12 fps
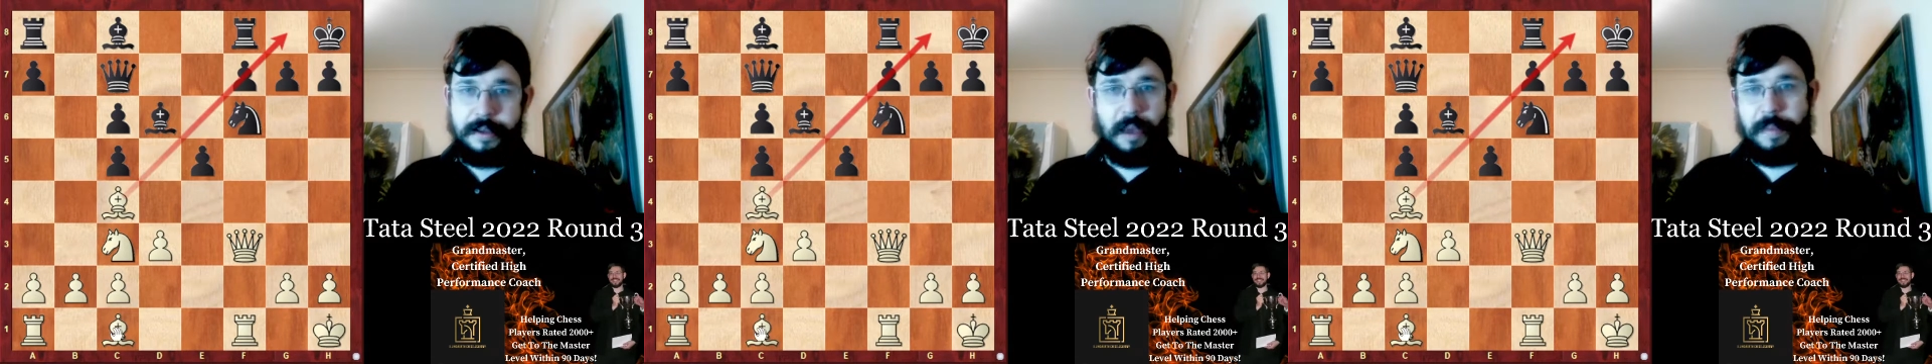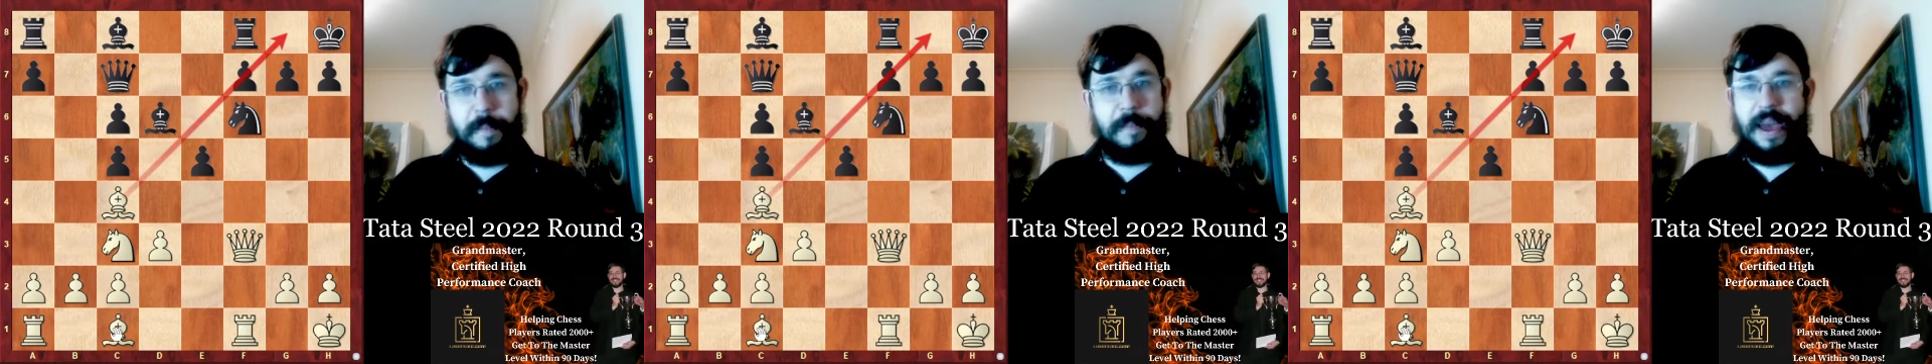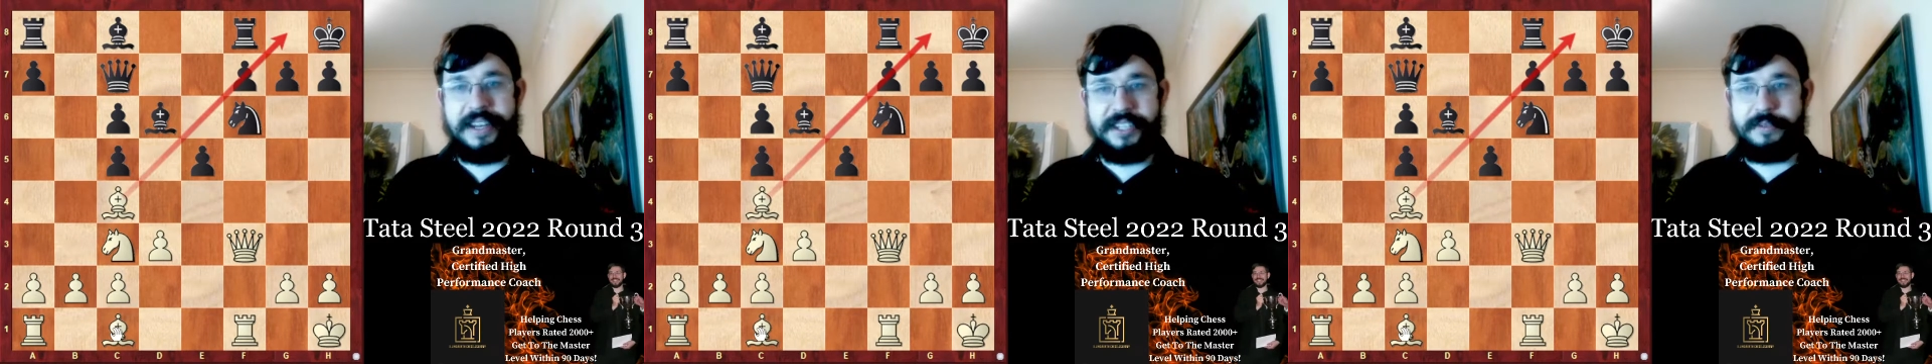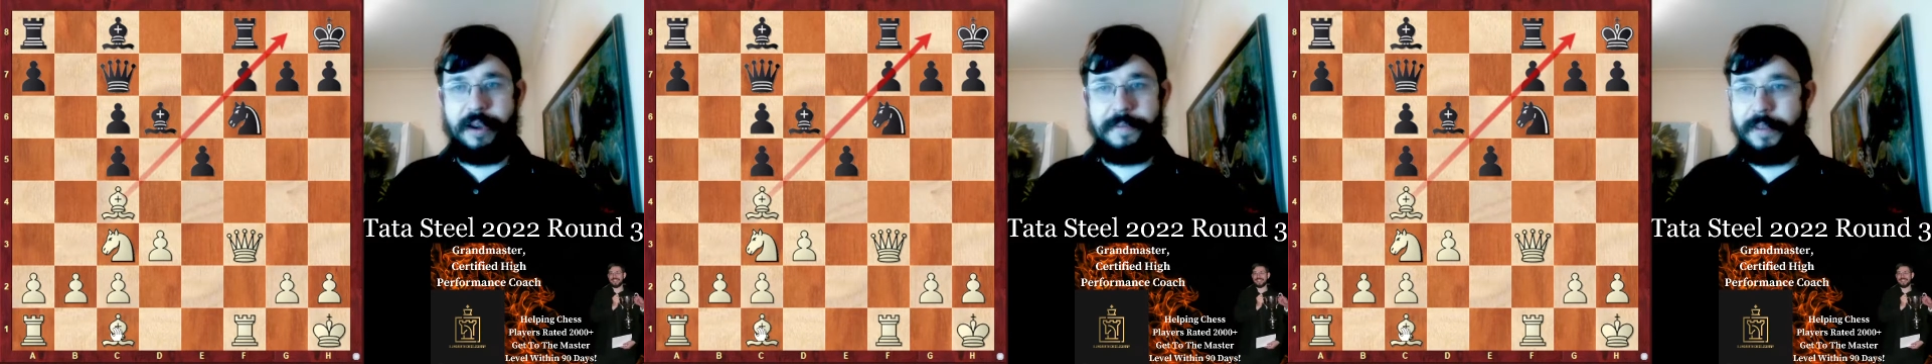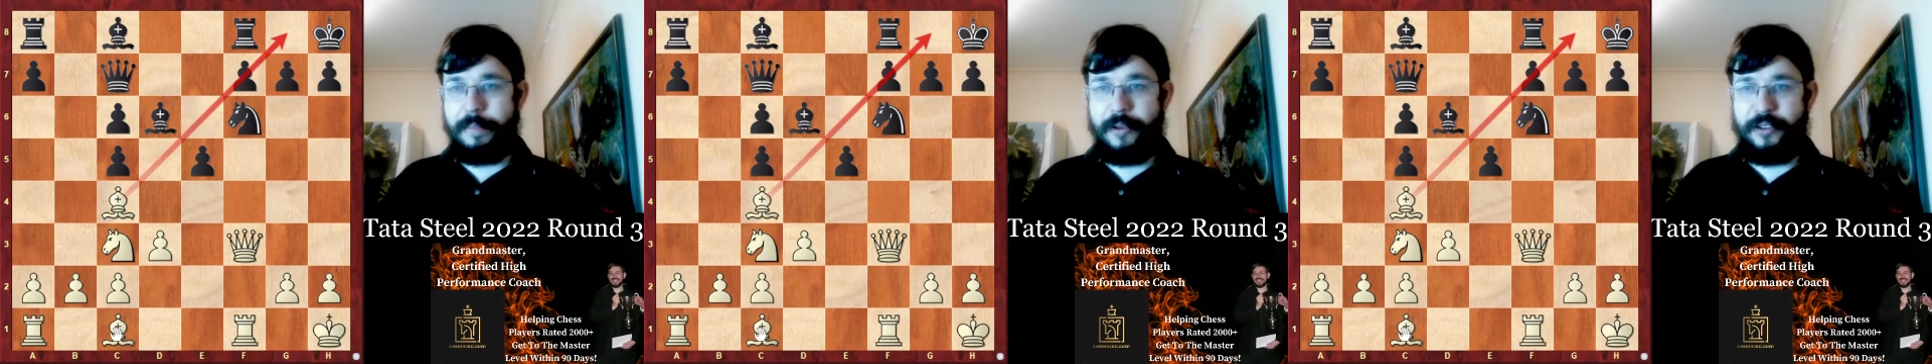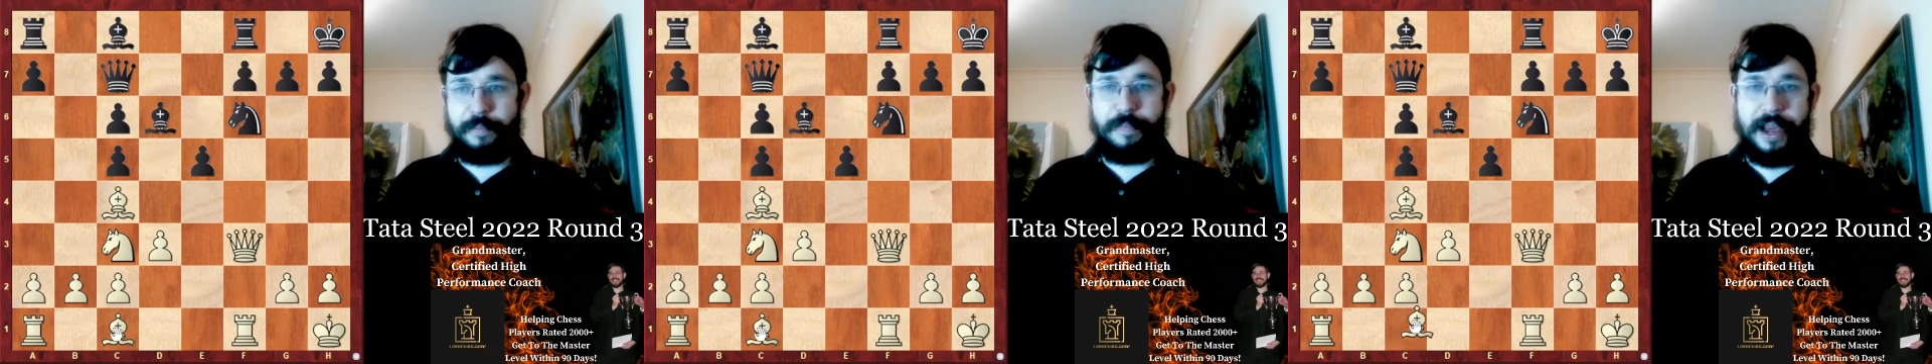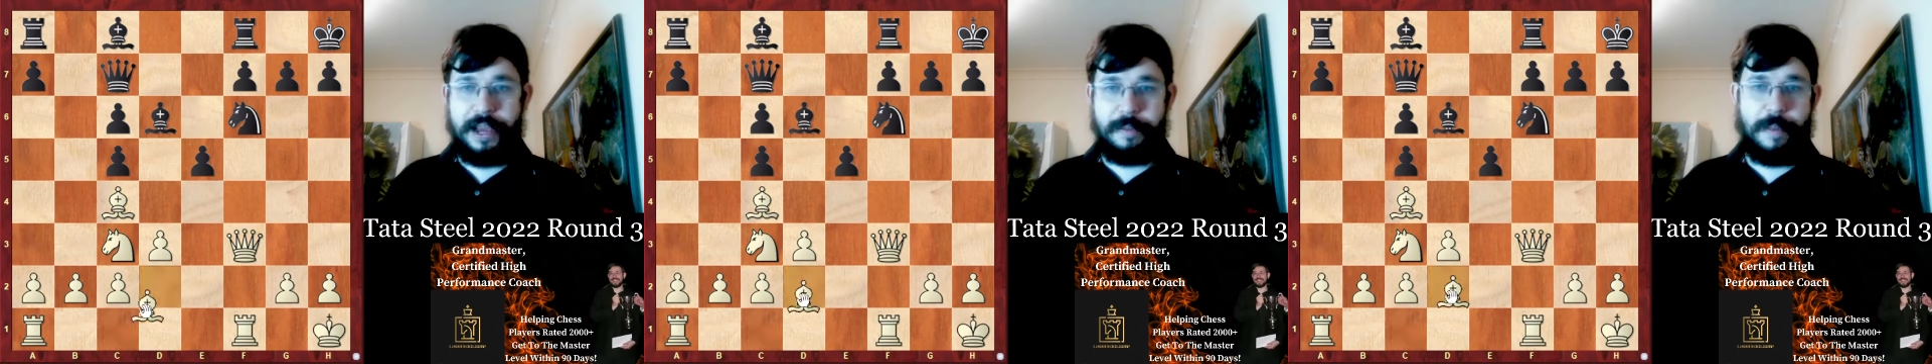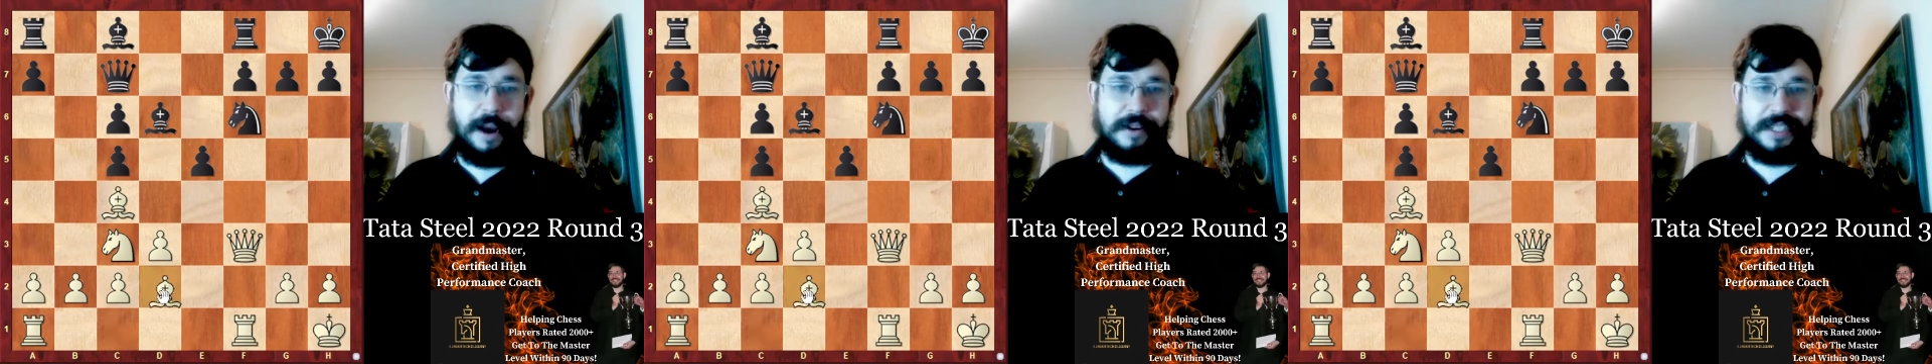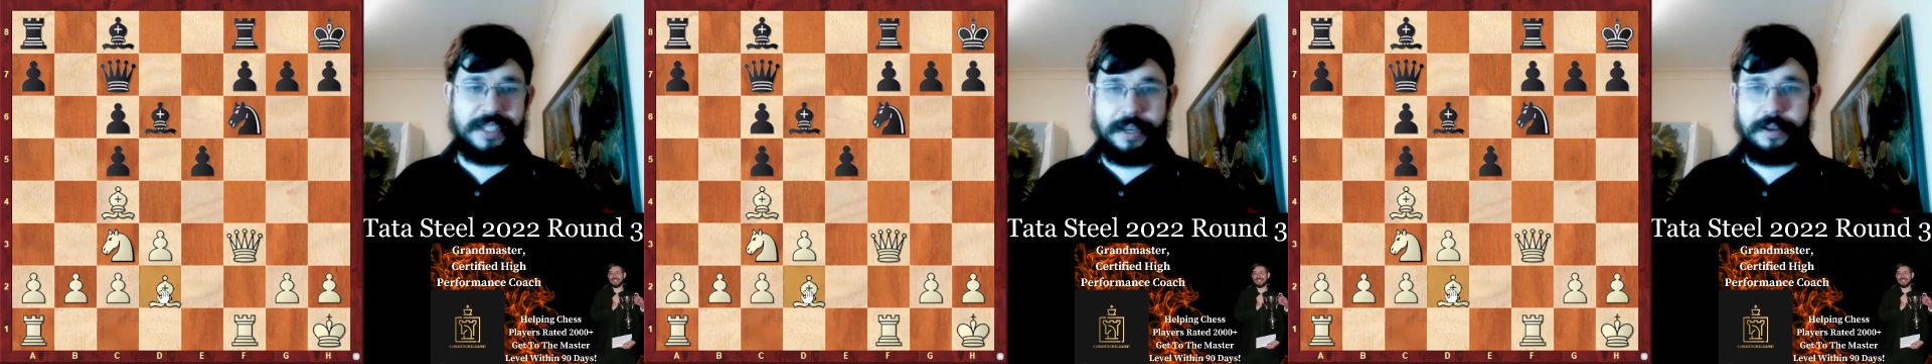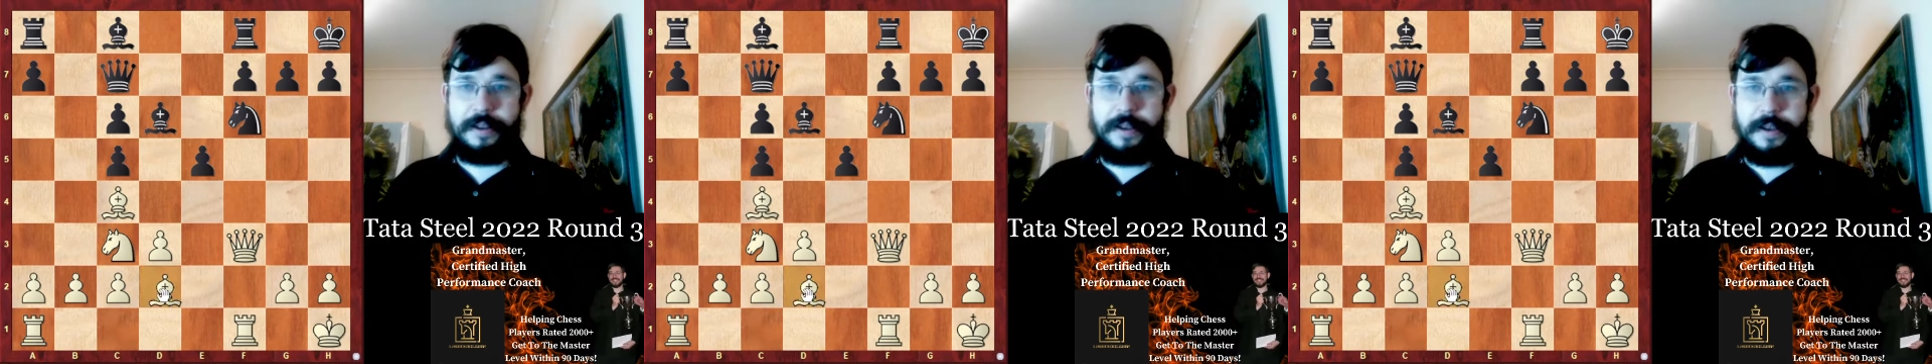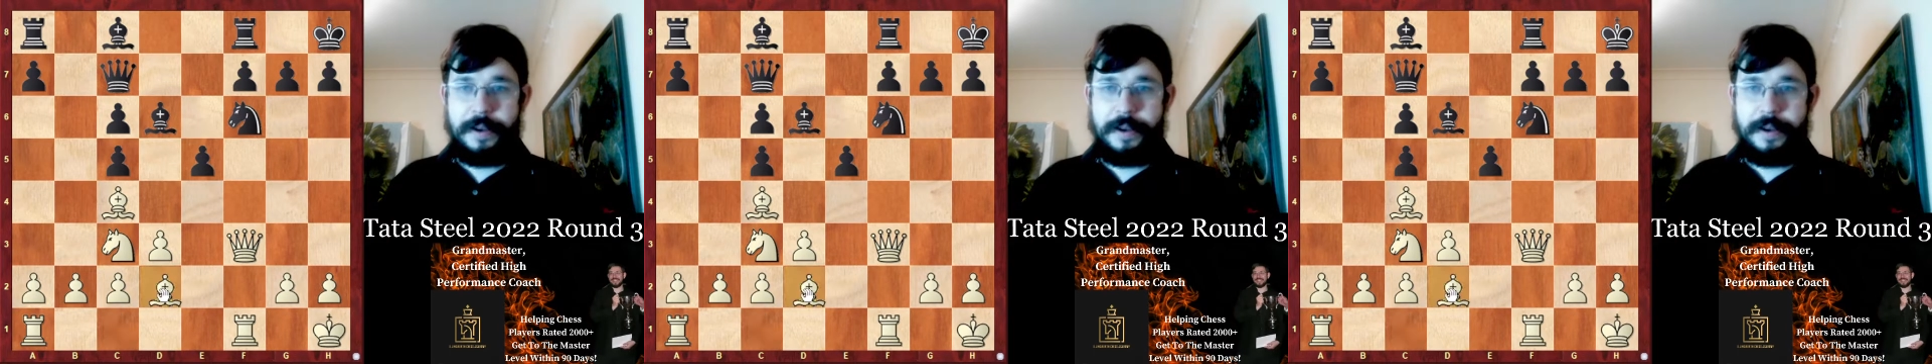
maybe a better square for the bishop by comparison.